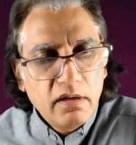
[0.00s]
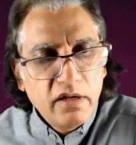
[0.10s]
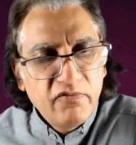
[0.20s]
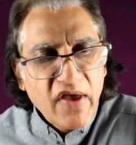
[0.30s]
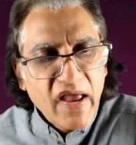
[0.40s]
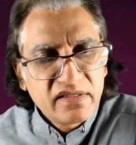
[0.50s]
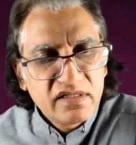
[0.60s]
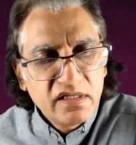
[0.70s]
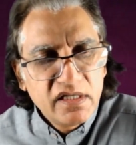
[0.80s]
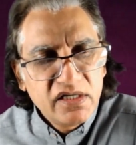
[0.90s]
In fact,
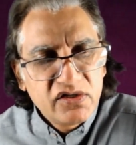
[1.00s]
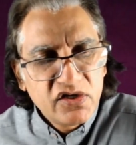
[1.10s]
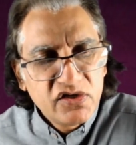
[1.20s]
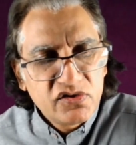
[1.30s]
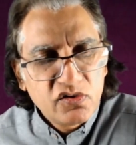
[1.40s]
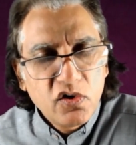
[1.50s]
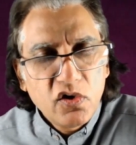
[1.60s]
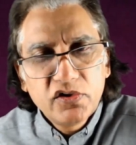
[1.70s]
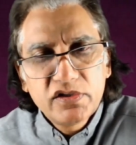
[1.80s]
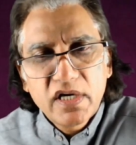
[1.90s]
he turns to
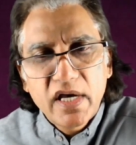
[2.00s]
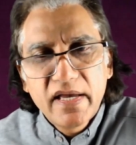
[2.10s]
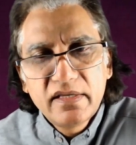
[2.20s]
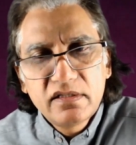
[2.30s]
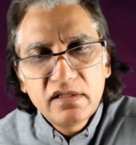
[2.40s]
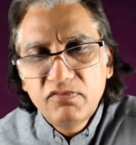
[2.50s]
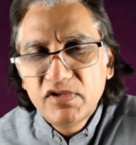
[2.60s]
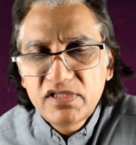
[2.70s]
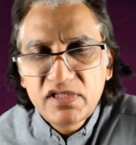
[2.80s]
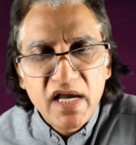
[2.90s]
God and even
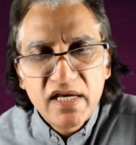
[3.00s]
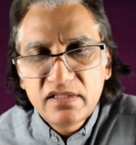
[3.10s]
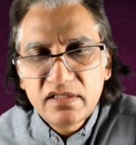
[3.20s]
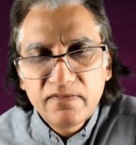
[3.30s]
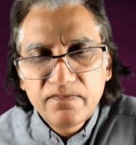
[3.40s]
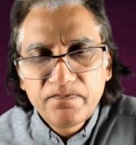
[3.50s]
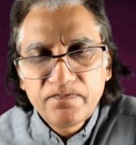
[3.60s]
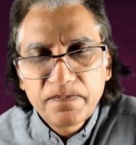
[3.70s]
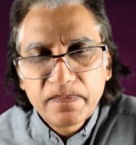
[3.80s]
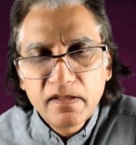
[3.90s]
says,
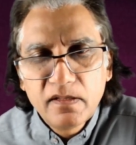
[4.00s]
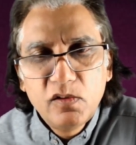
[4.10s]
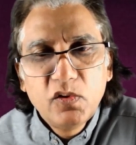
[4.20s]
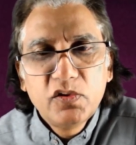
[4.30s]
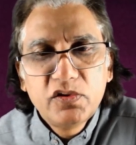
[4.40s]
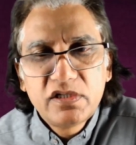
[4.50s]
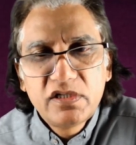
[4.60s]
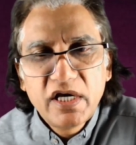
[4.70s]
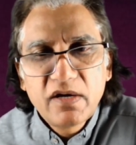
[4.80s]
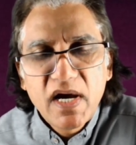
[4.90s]
"Lord,
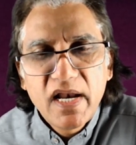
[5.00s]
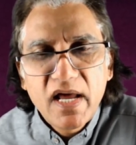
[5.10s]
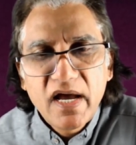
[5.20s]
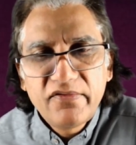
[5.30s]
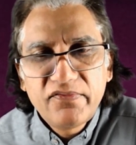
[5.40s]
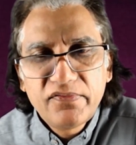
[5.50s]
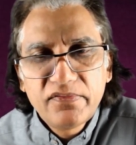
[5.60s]
take my life."